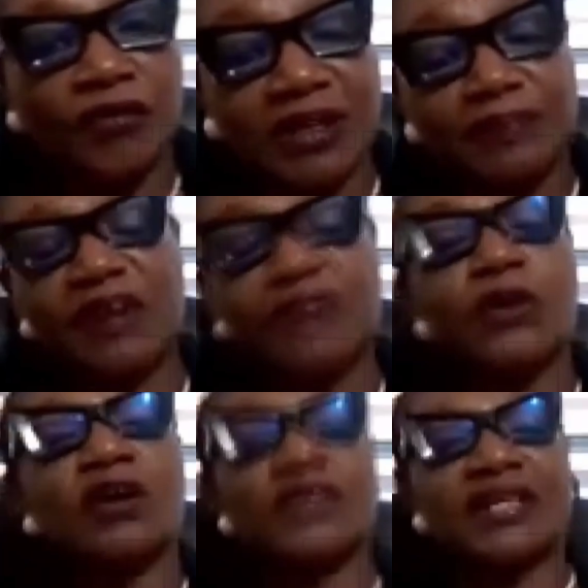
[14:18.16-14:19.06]
Chapter
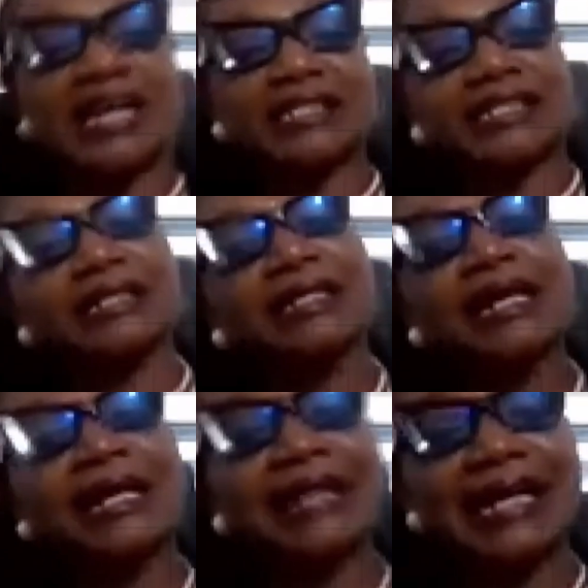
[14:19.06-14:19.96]
4 of the
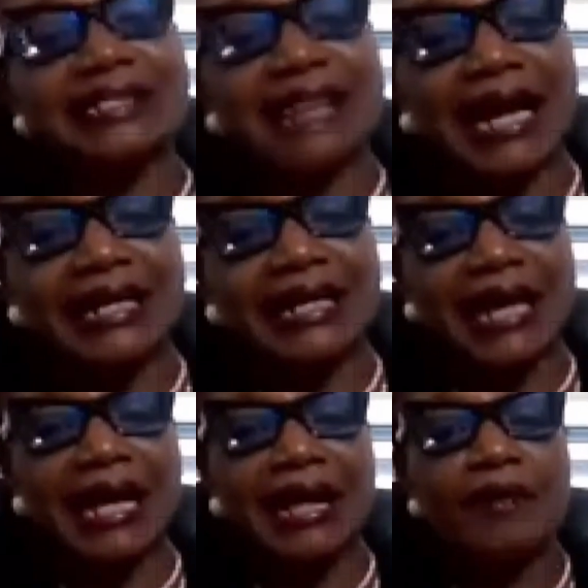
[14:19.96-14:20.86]

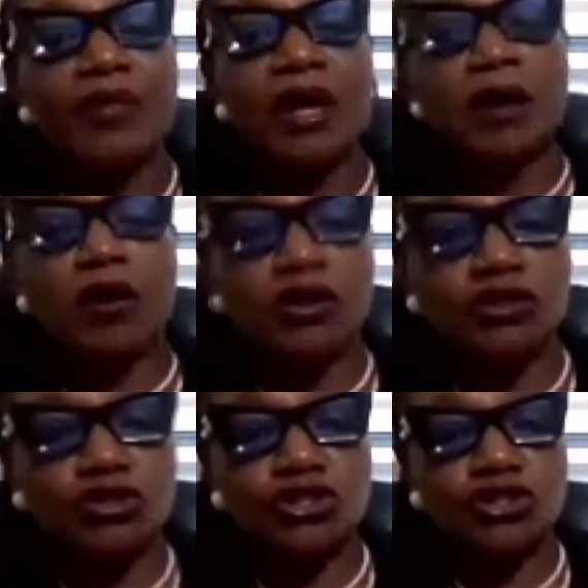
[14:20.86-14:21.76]
1999
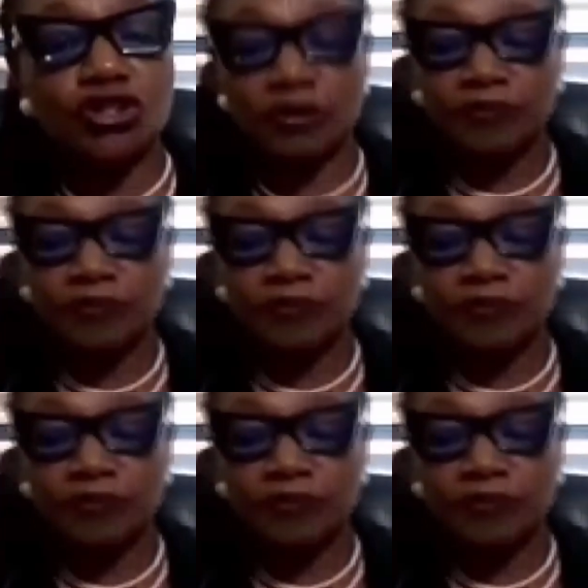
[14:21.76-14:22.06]
Constitution.